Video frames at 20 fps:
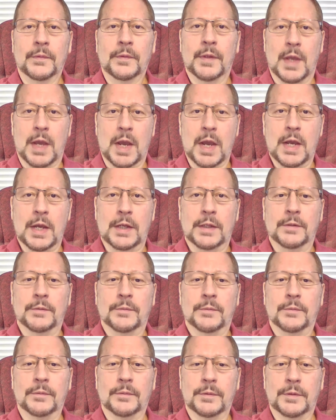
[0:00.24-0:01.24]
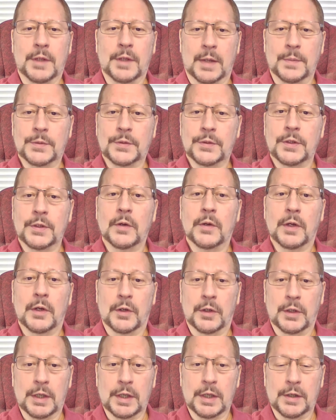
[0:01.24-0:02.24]
Hi, Tom Snow here
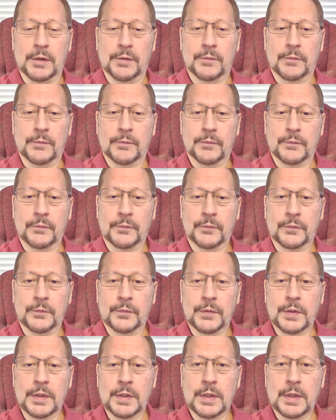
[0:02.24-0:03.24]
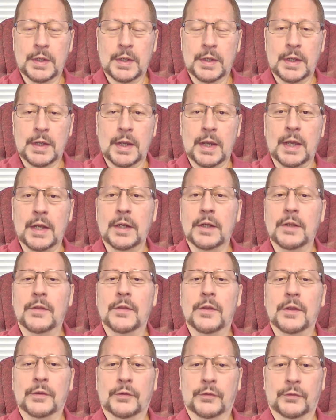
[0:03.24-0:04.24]
again. And in
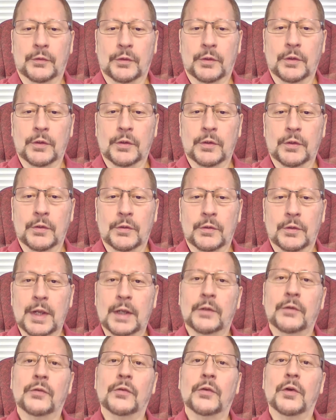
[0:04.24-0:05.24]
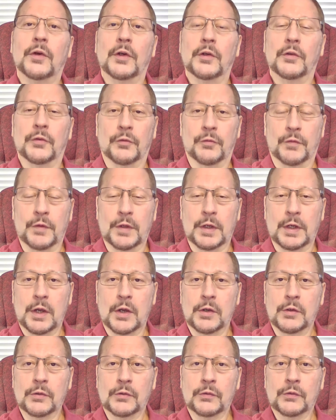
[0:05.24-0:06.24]
this next series of
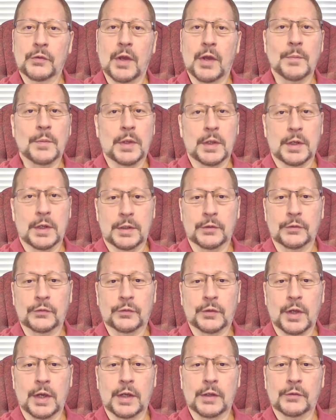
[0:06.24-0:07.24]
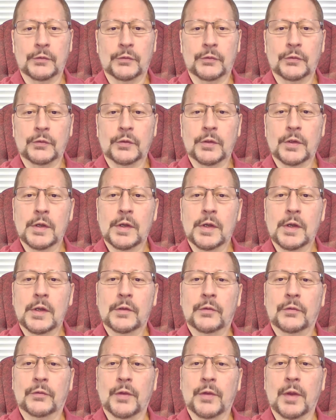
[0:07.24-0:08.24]
videos, I'm going to discuss
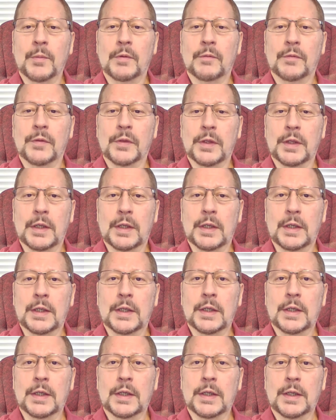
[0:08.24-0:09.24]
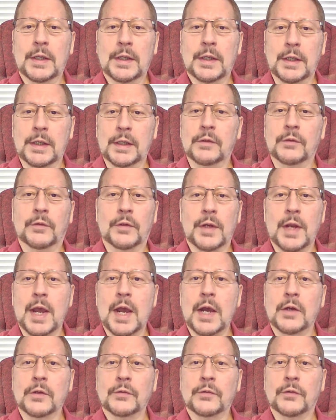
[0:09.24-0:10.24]
some of the ins and
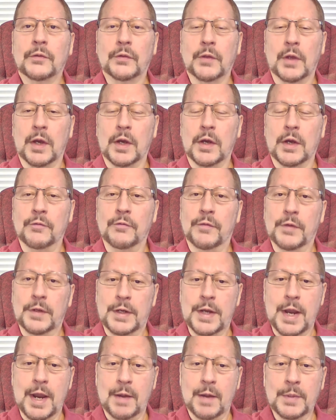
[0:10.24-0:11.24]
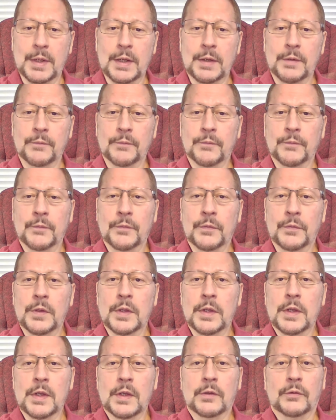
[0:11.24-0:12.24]
outs of Vidnami,
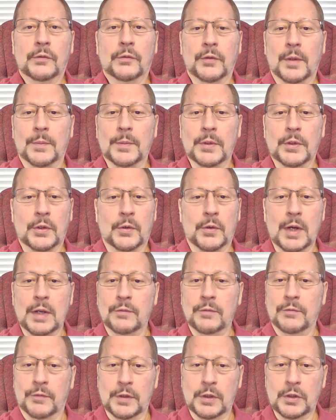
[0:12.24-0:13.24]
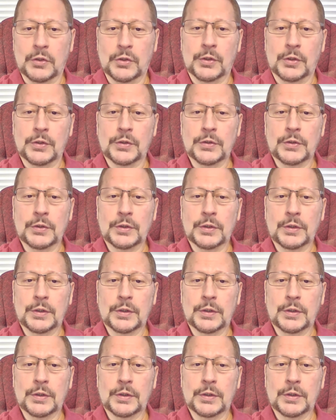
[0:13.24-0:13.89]
some of the great features.